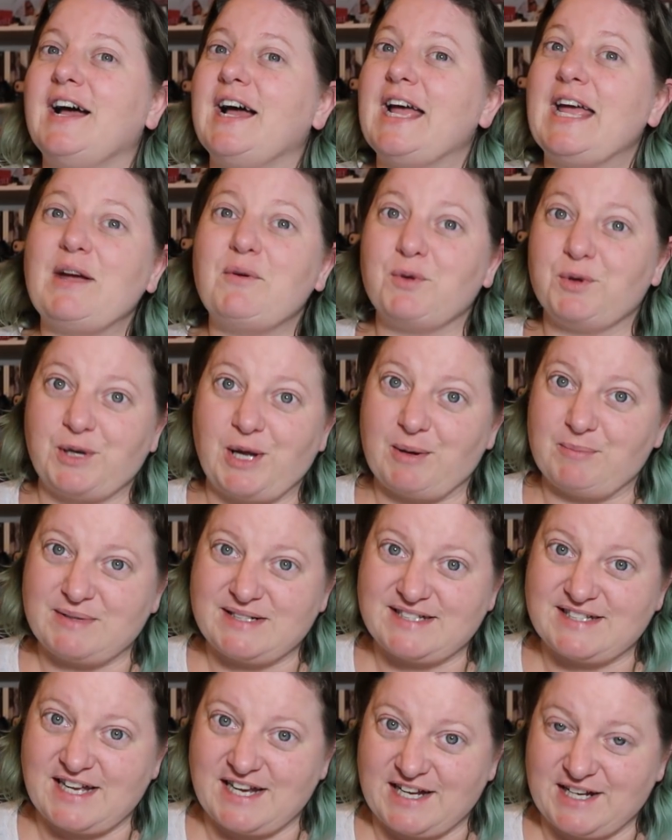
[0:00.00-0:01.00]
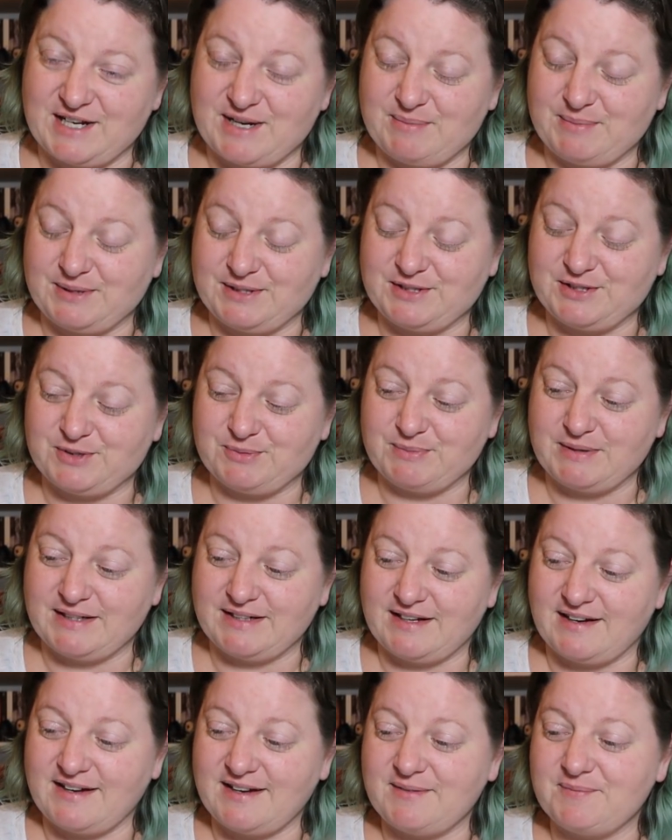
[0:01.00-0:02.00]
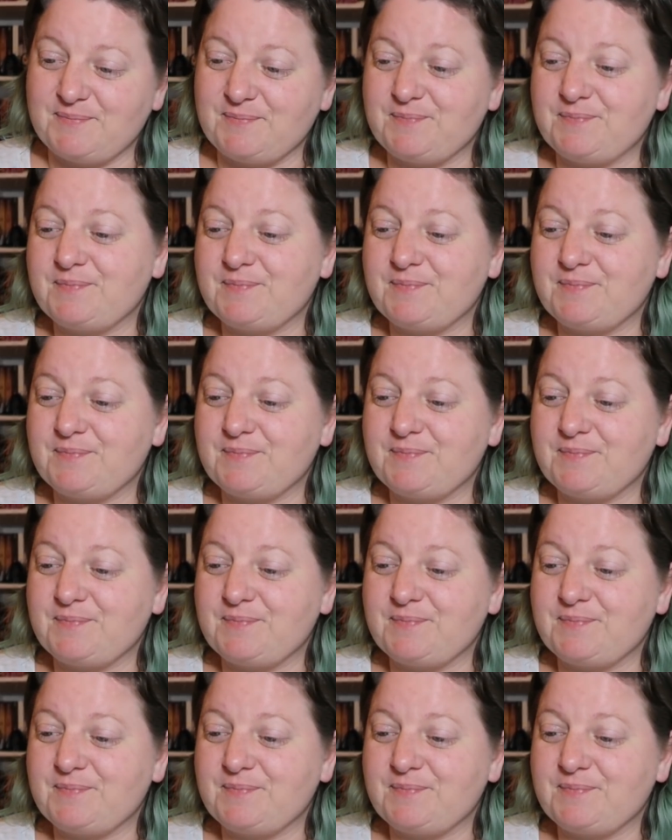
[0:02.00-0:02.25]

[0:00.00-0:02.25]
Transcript: he will not be staying up until midnight.